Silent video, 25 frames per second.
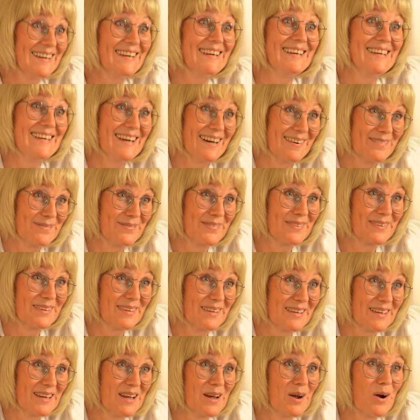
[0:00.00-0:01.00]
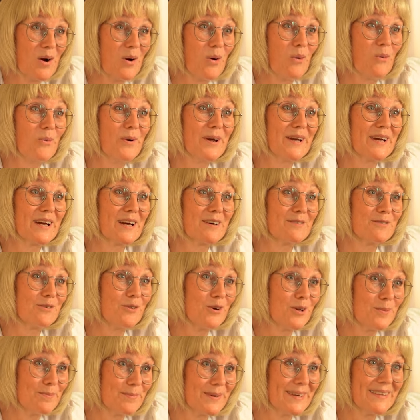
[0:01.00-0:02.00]
yeah, we have
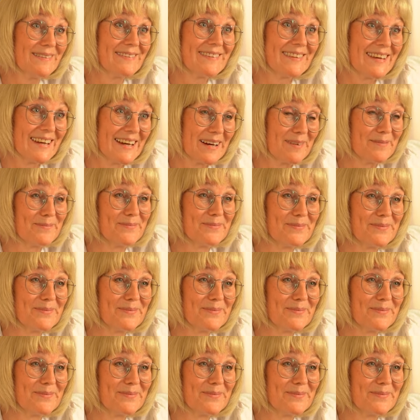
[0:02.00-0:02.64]
all been there.